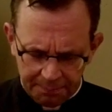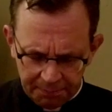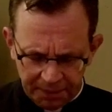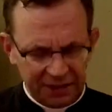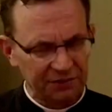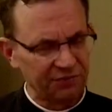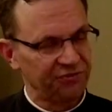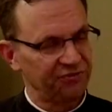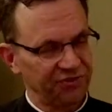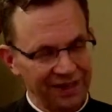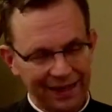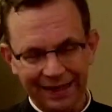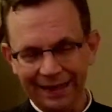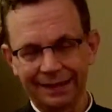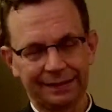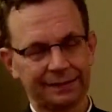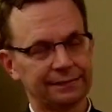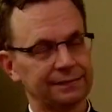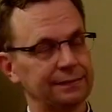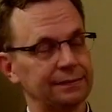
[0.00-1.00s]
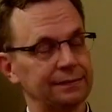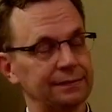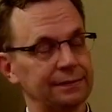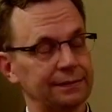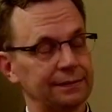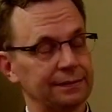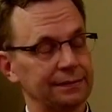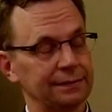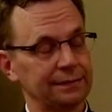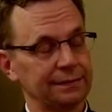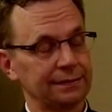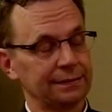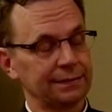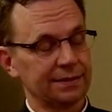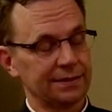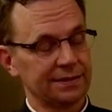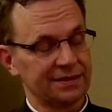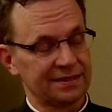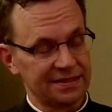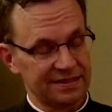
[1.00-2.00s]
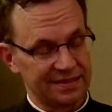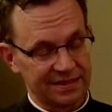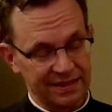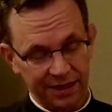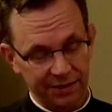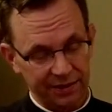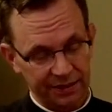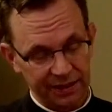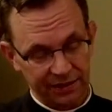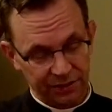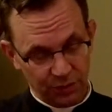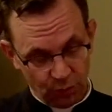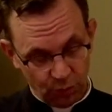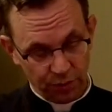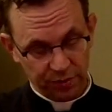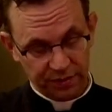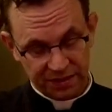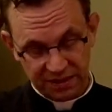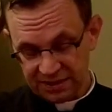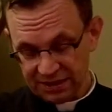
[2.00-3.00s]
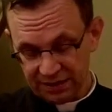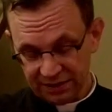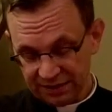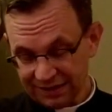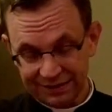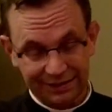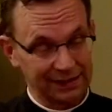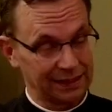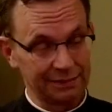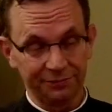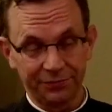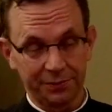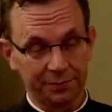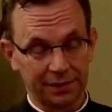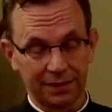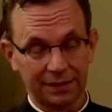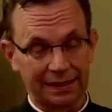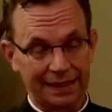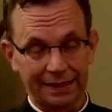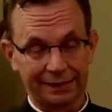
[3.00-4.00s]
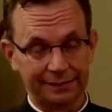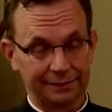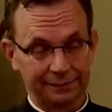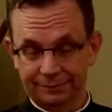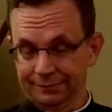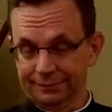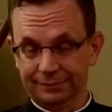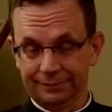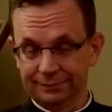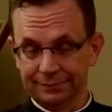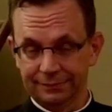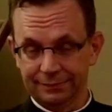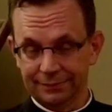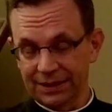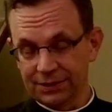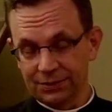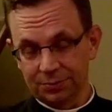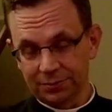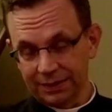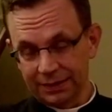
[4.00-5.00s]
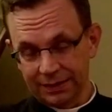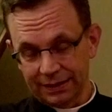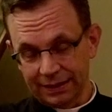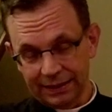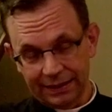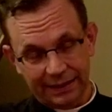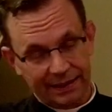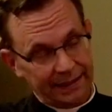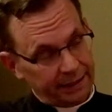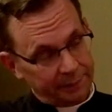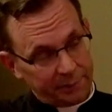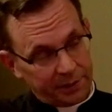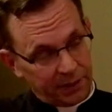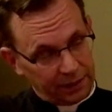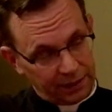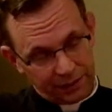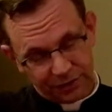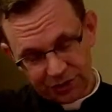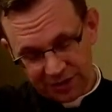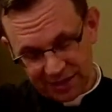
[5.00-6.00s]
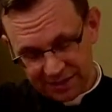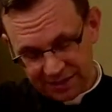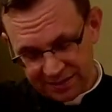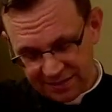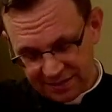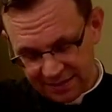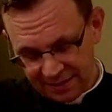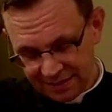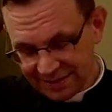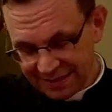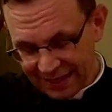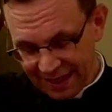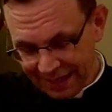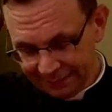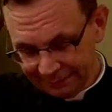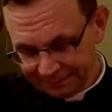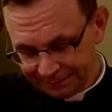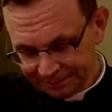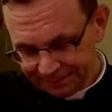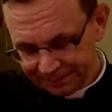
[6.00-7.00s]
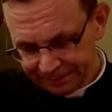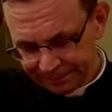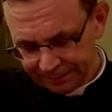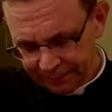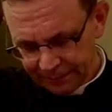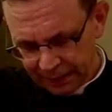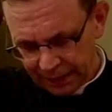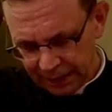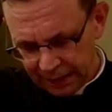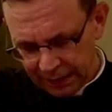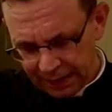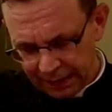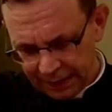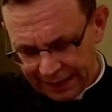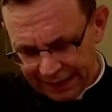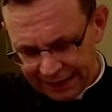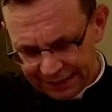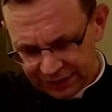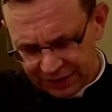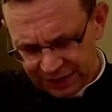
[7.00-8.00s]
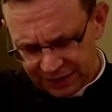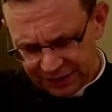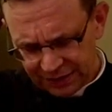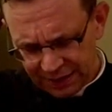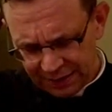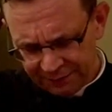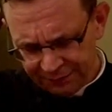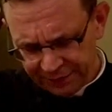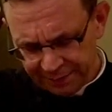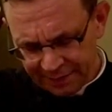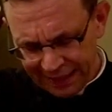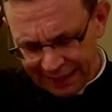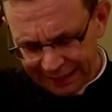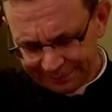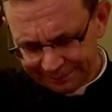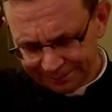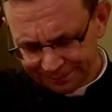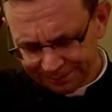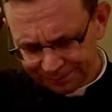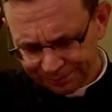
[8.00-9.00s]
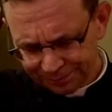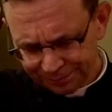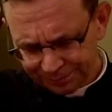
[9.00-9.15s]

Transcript: But in fact, sincerity, the word sincerity, doesn't come from the Latin. That's what the etymologists say. It actually doesn't come from that.